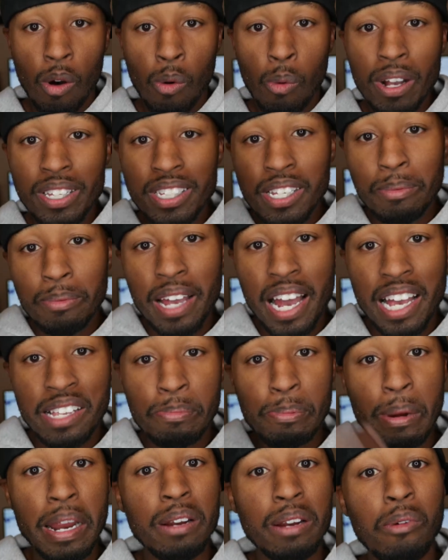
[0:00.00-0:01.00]
What's up guys,
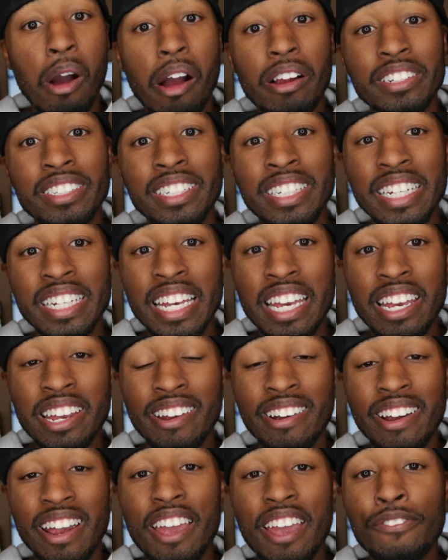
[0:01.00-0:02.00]
Brandon Washington
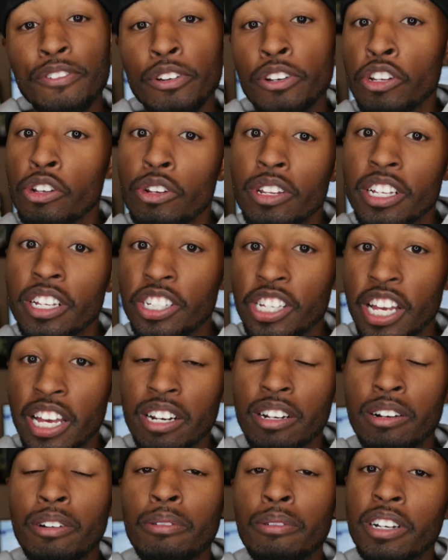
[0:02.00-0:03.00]
here. If you're new to the
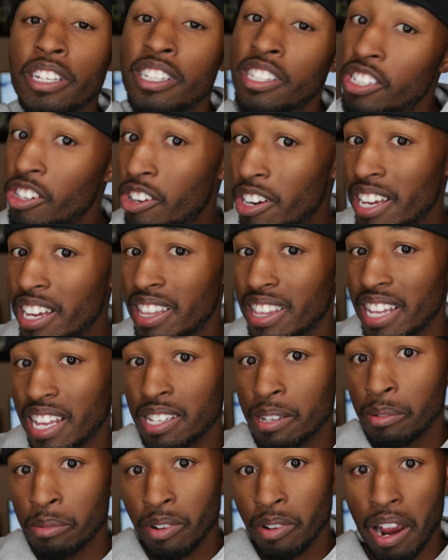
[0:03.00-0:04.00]
channel, consider hitting
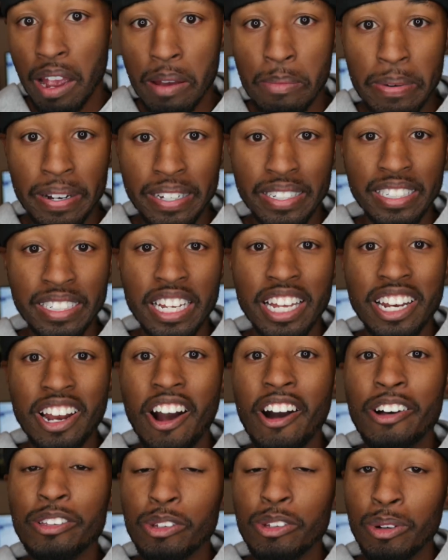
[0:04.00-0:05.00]
that subscribe button and
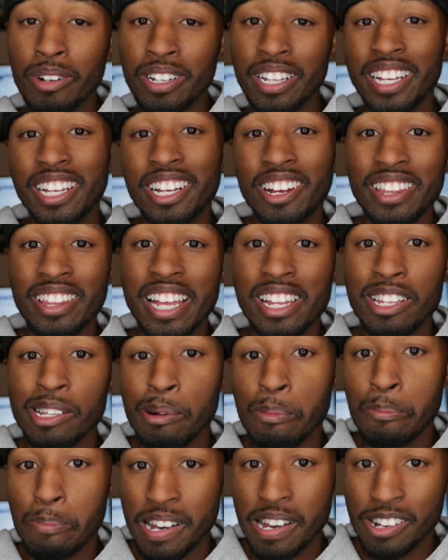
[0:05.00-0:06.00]
also clicking on that
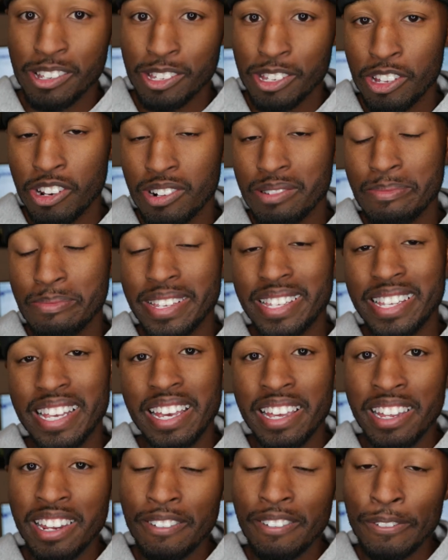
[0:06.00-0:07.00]
little bell so you don't miss
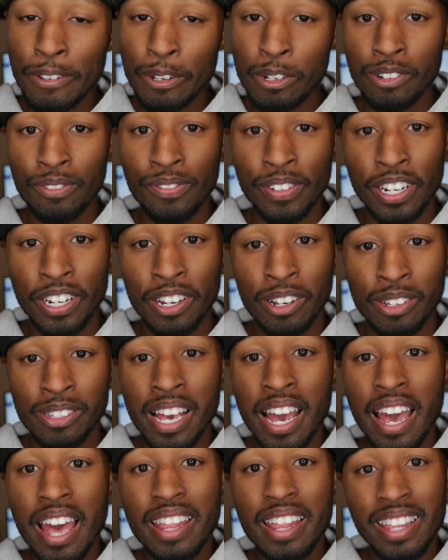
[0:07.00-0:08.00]
any future videos
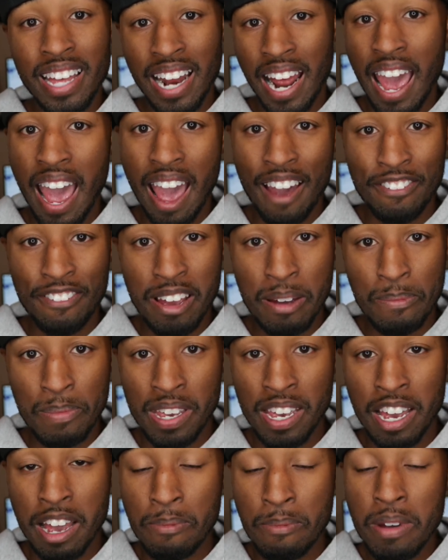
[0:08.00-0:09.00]
that I have
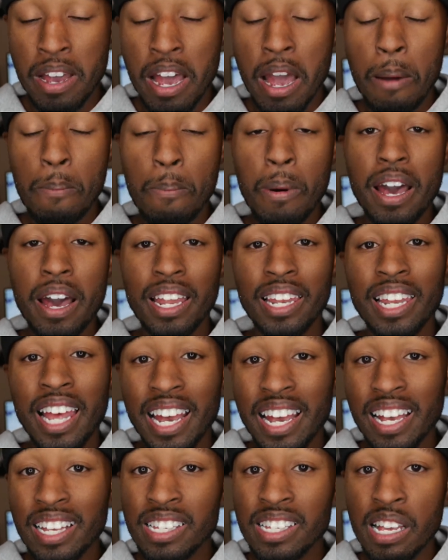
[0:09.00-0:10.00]
coming up. But
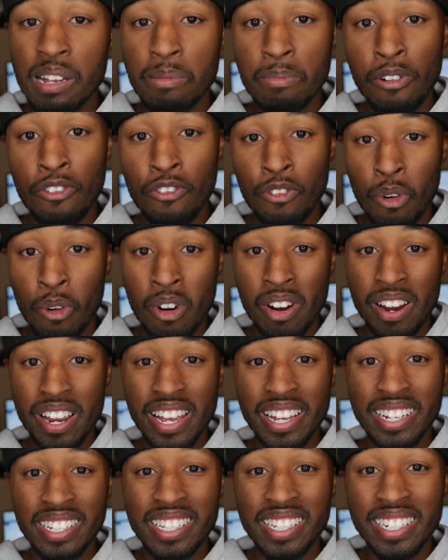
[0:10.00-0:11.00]
like I said before,
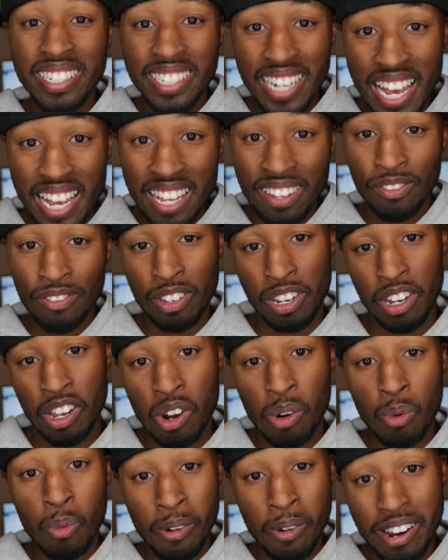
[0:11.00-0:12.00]
in today's
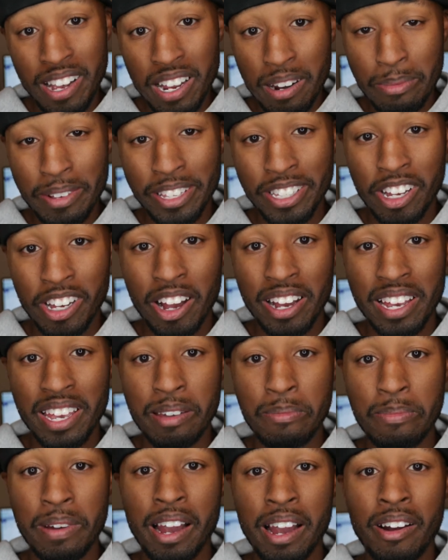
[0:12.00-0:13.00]
video, we're gonna be
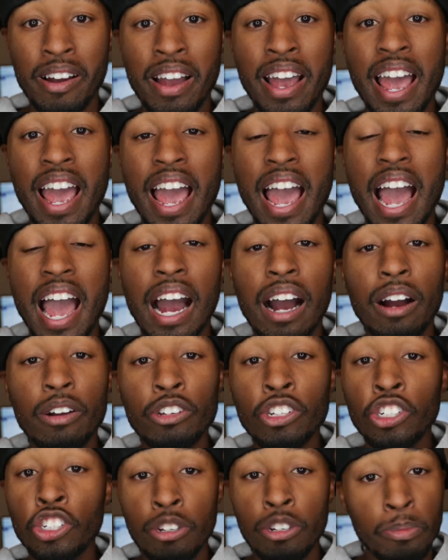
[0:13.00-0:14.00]
talking about how
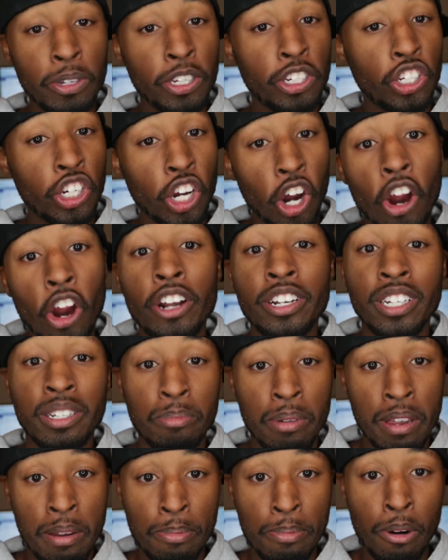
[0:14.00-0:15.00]
you should be charging
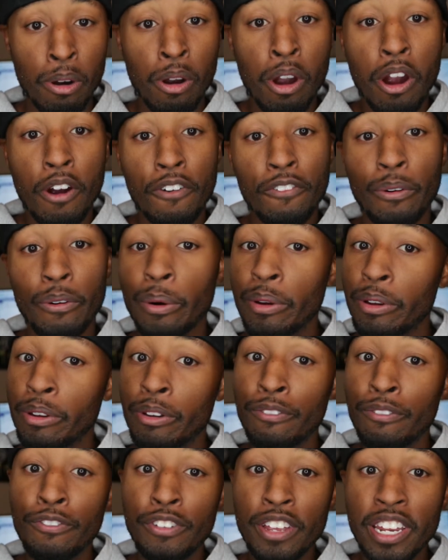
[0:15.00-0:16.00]
people for
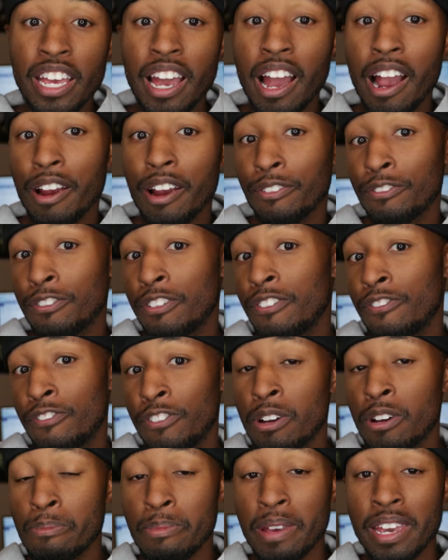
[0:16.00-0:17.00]
your videography,
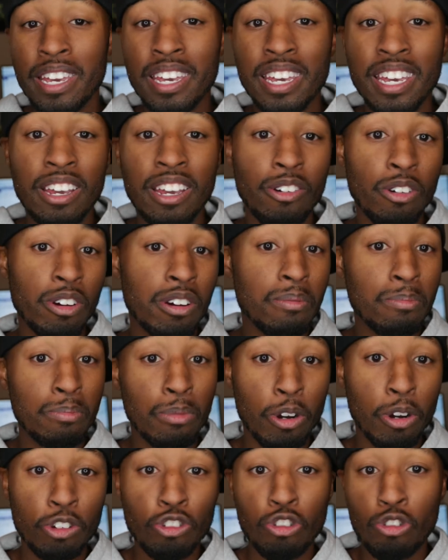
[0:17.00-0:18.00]
filmmaking, or
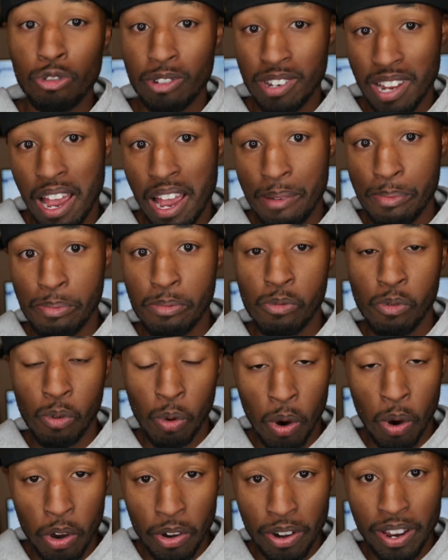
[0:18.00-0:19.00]
commercial type
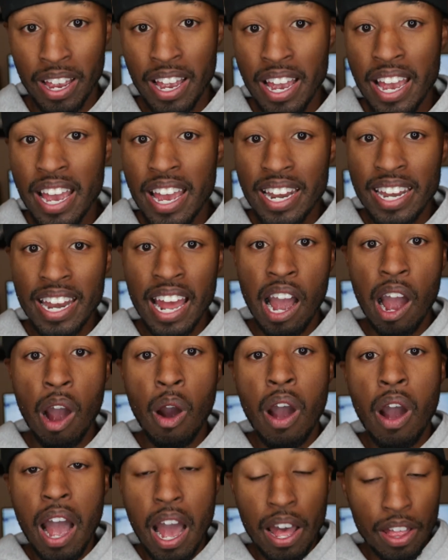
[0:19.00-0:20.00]
work.
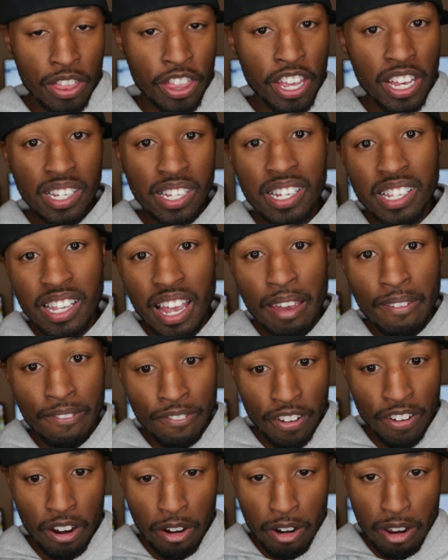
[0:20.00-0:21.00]
Now, this is a
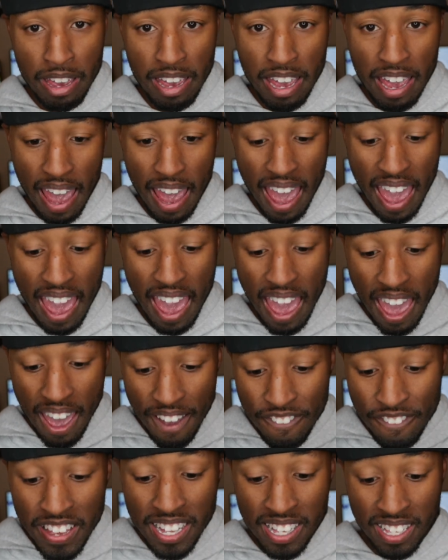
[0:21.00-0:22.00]
very
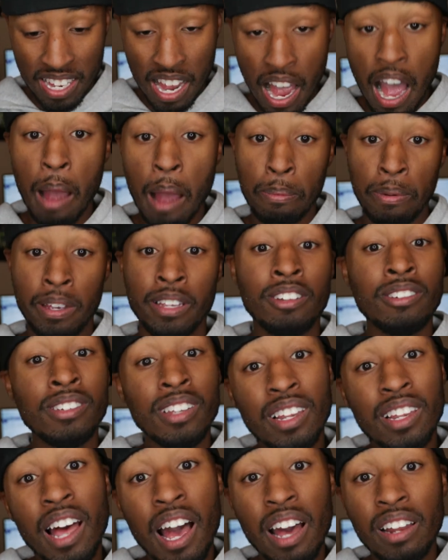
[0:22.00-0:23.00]
heavy topic. There's
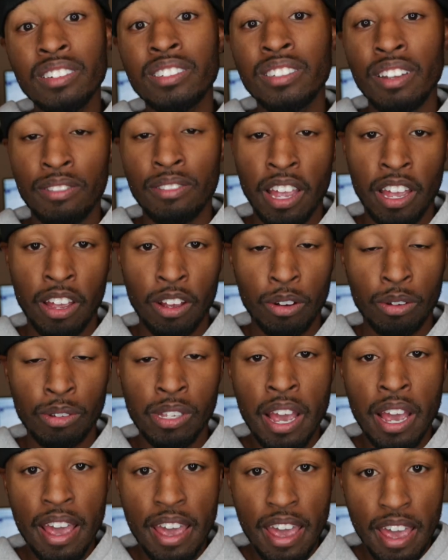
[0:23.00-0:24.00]
a lot of stuff that goes
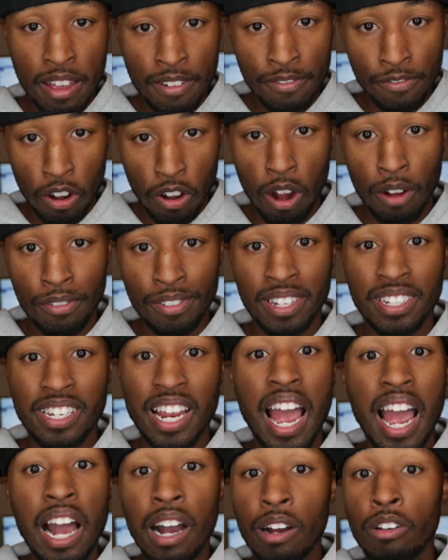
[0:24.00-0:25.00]
involved into
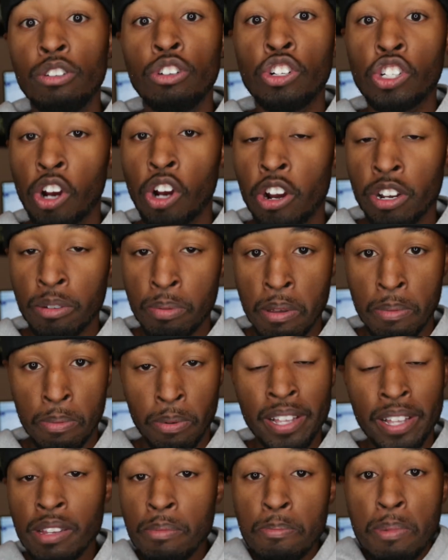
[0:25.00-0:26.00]
how you charge
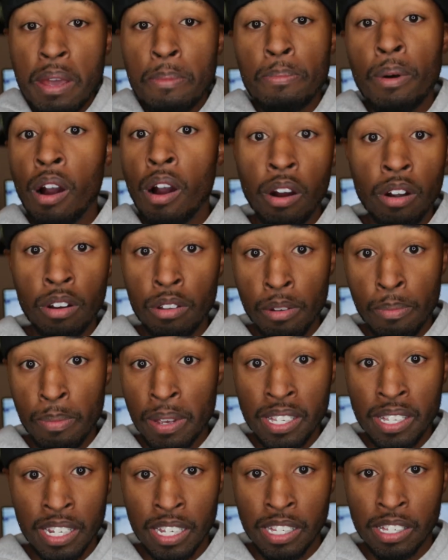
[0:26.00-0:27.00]
people. It's a big part of your
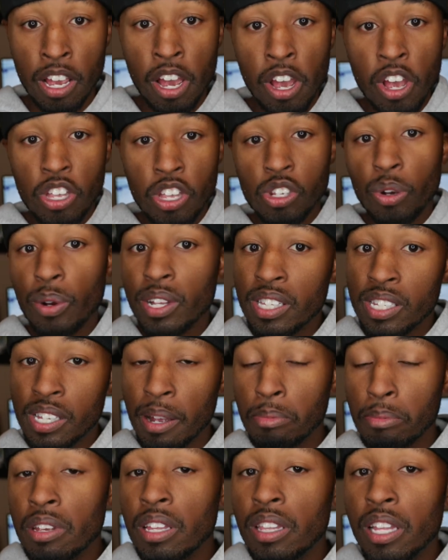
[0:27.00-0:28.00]
business. So it's
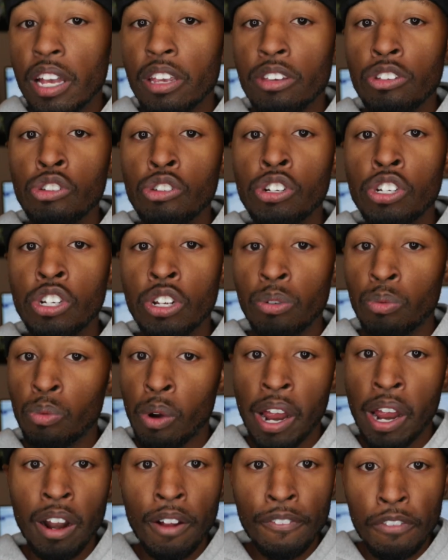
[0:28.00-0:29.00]
something that you should
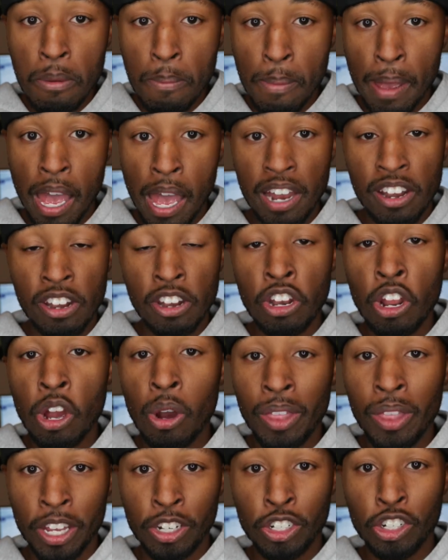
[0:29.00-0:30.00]
right off the bat
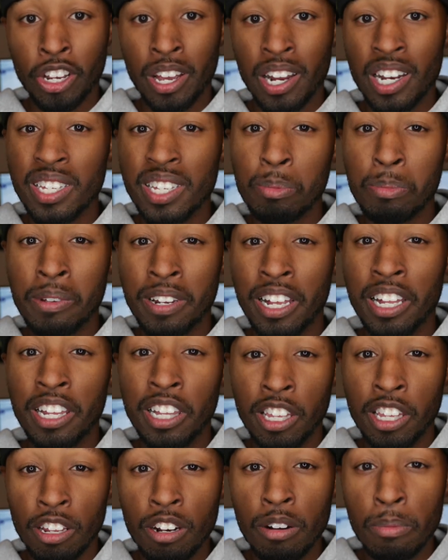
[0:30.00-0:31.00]
know that you're going to spend a
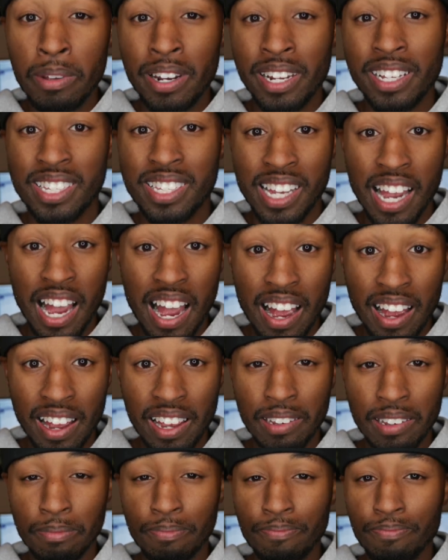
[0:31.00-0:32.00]
little bit of
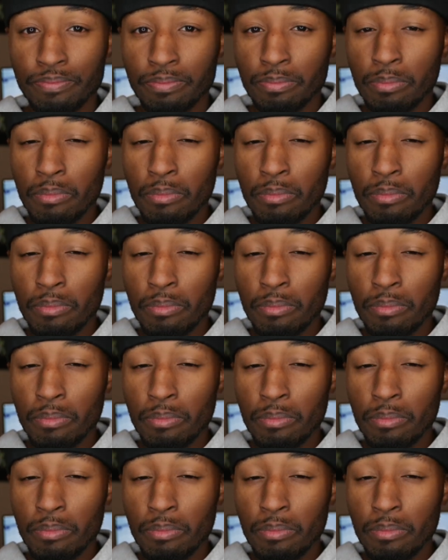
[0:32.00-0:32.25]
time